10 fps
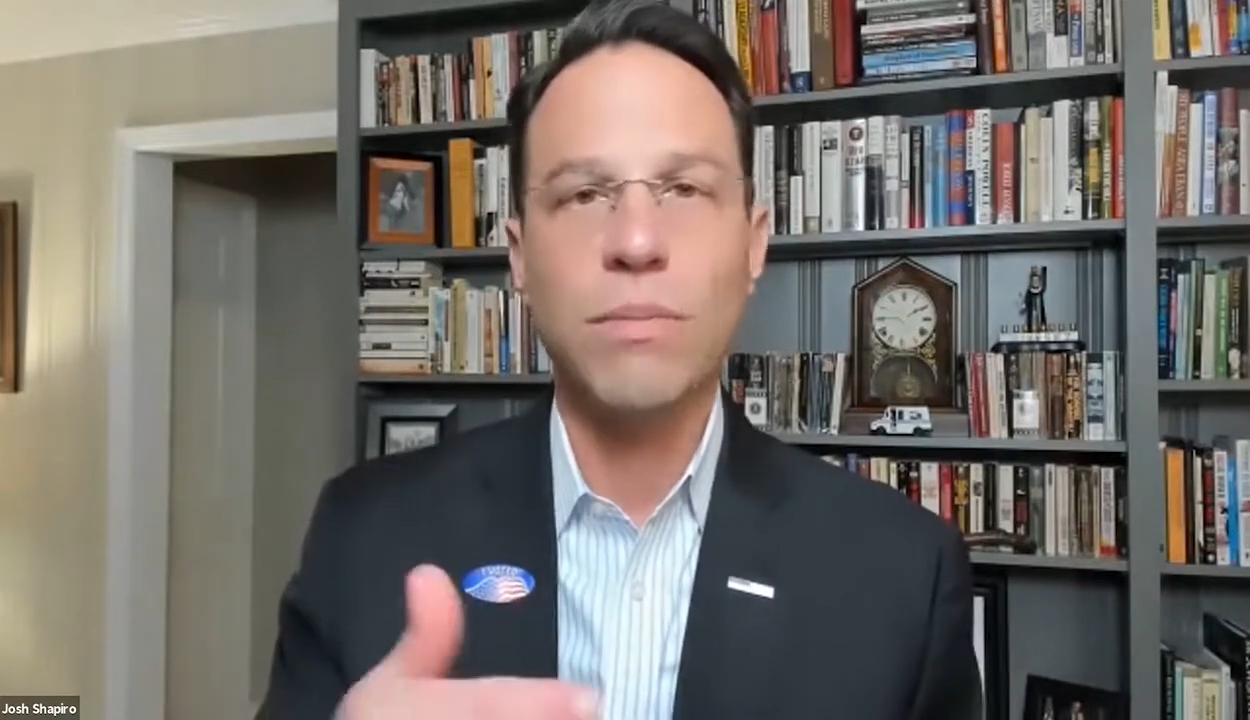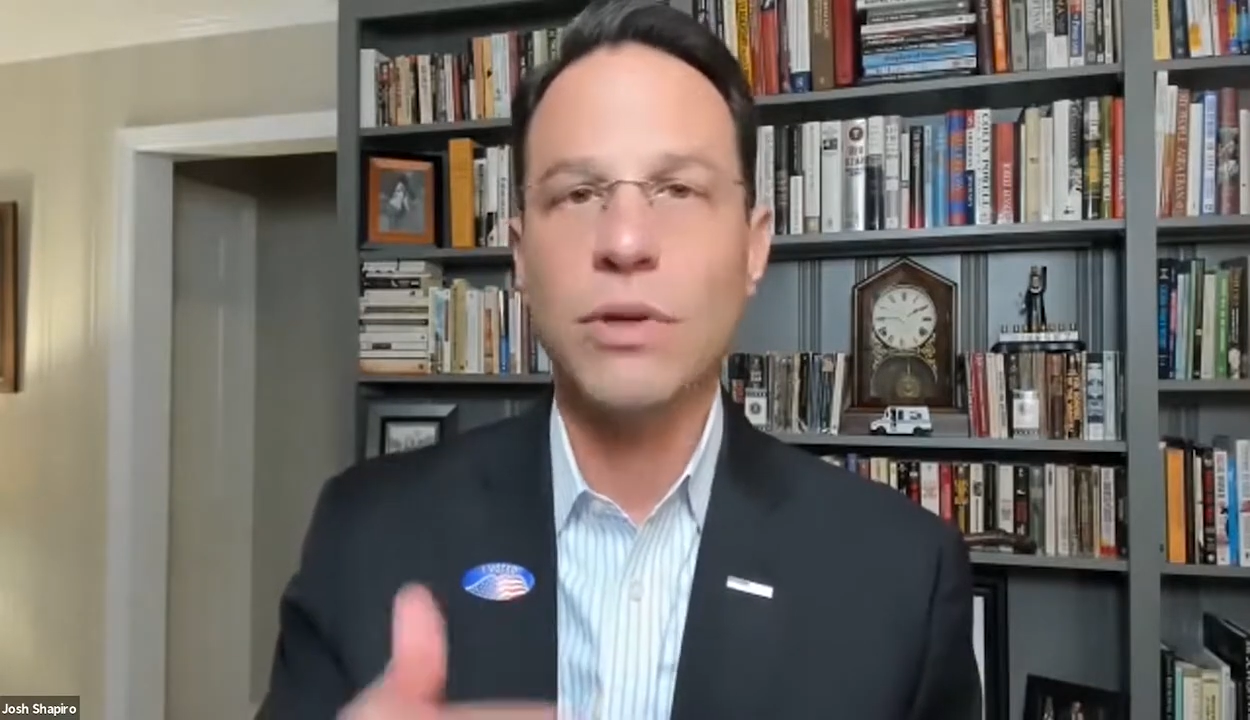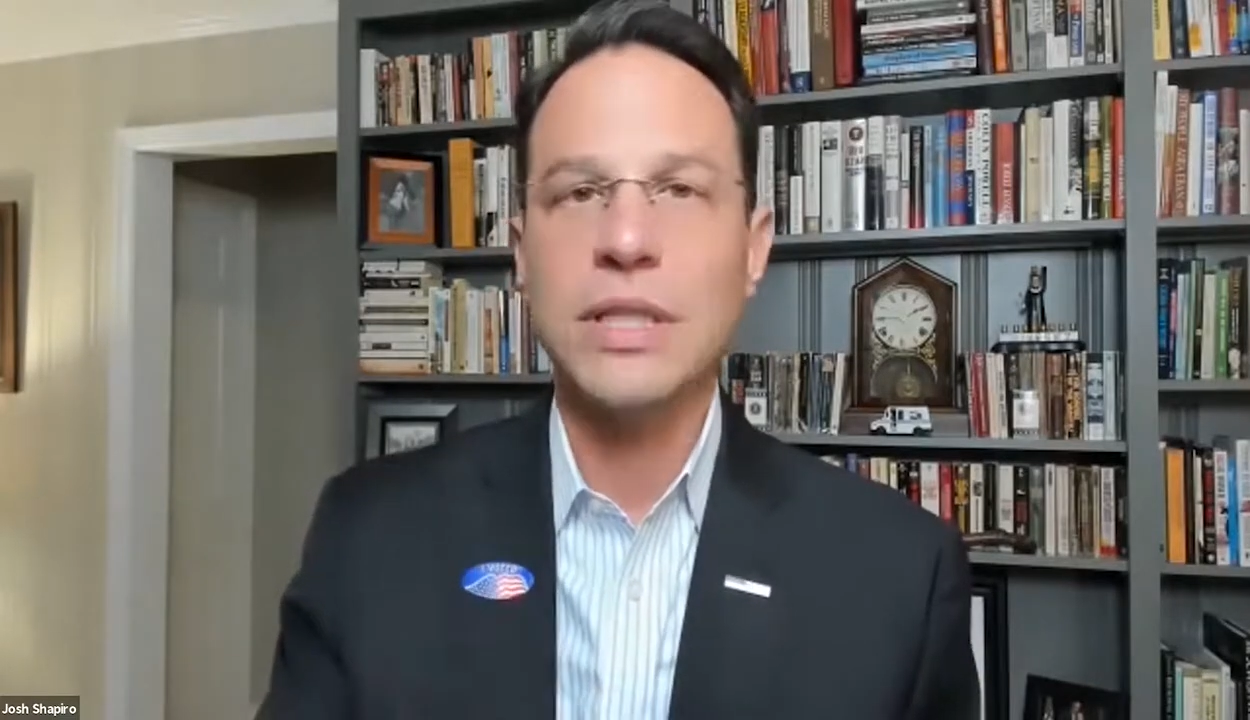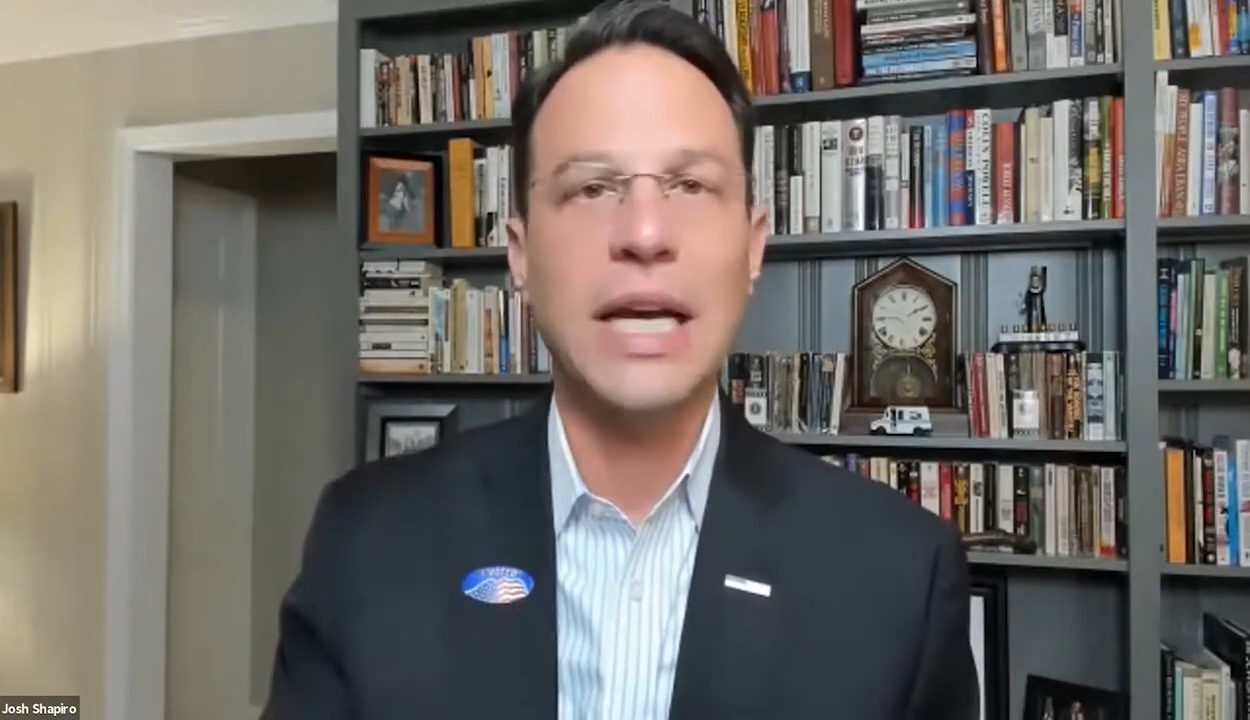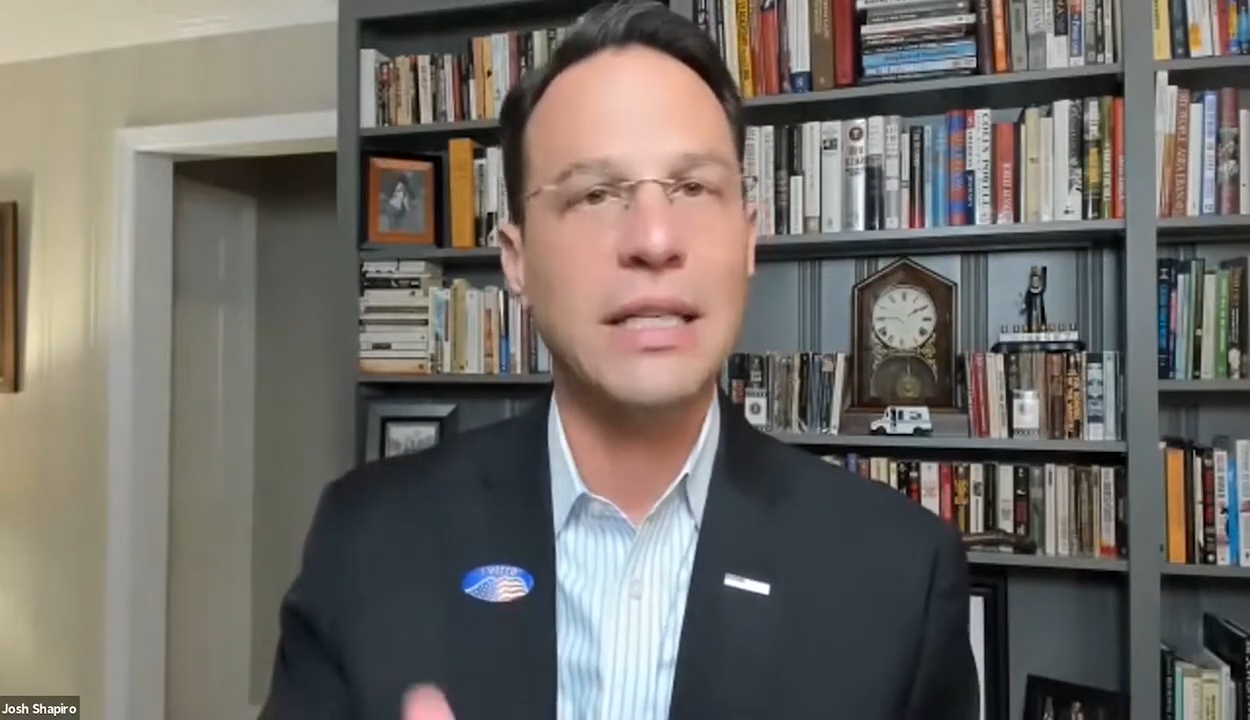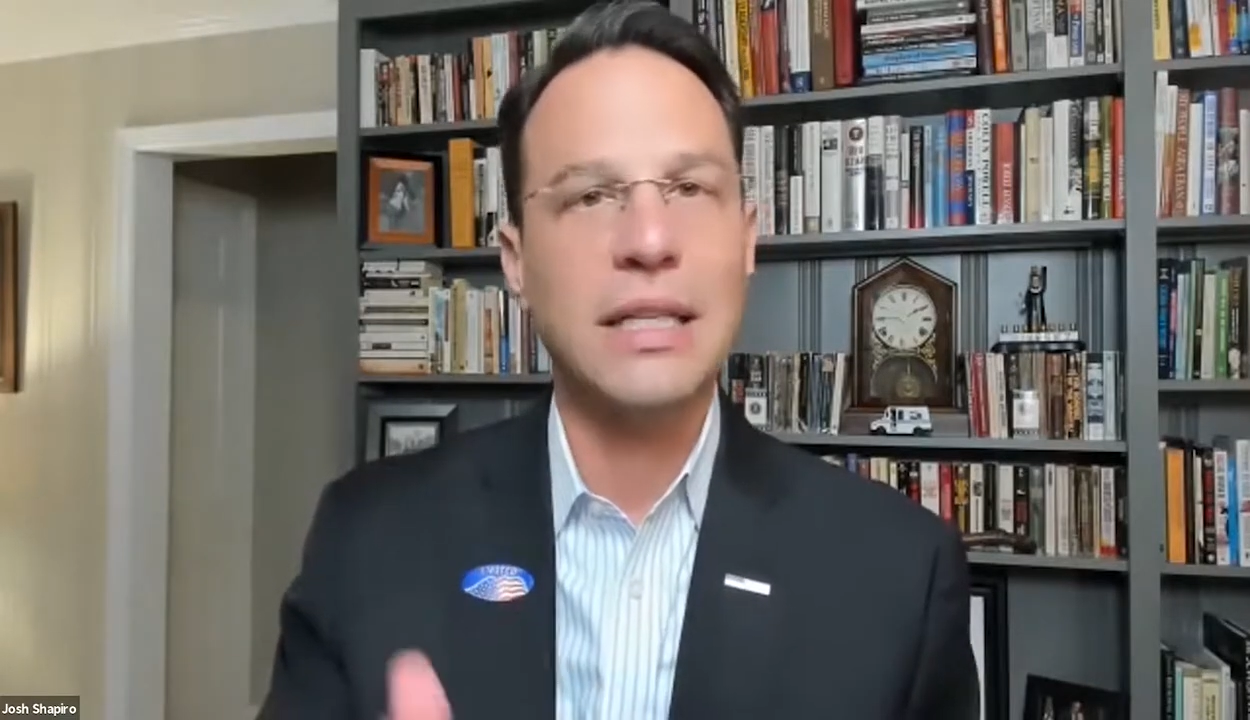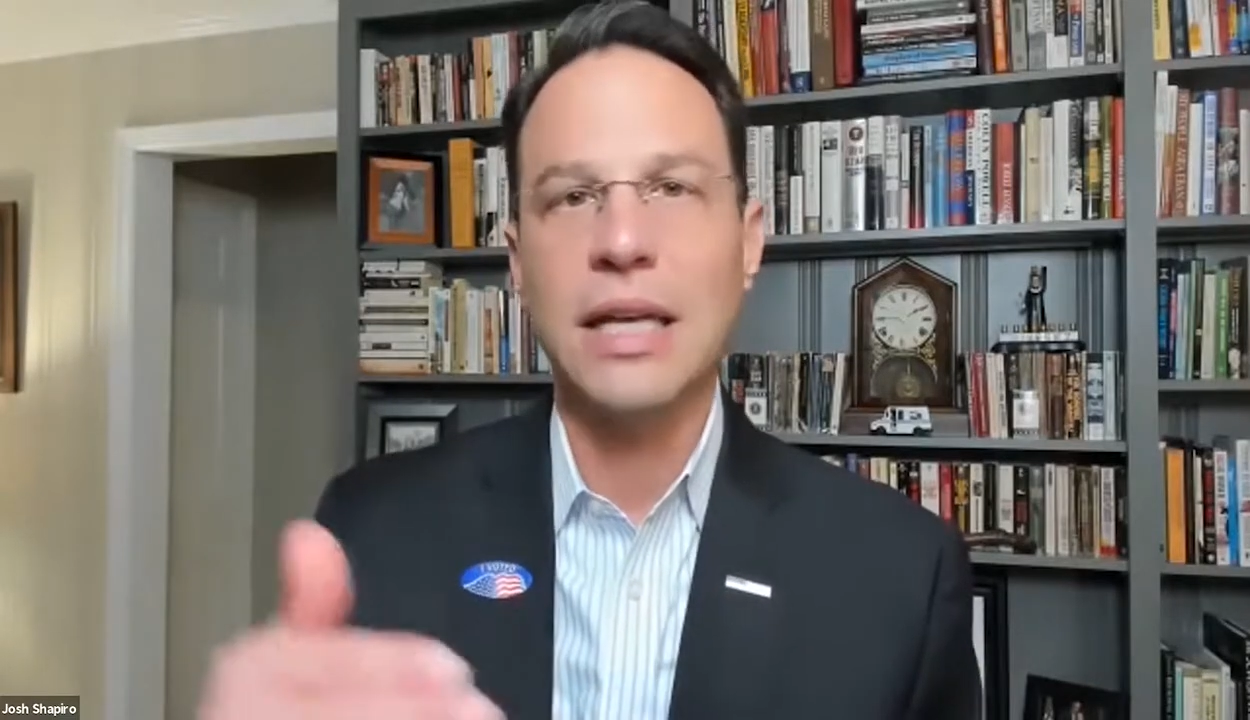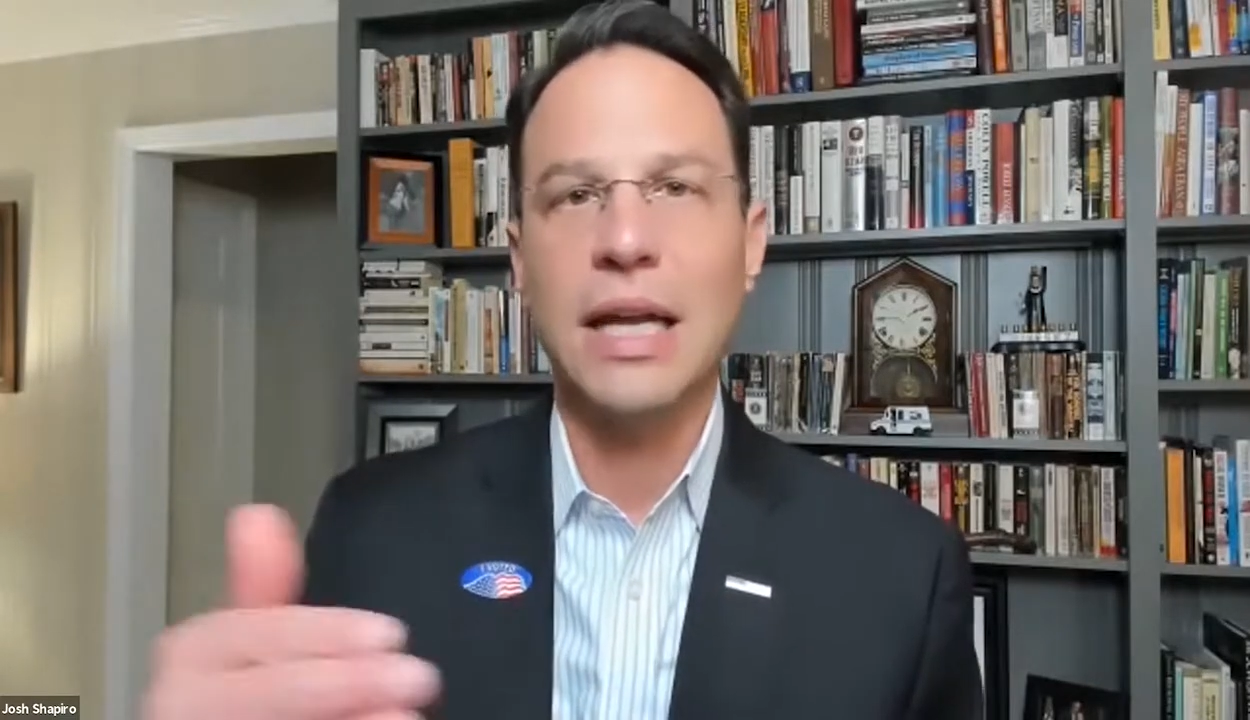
protected,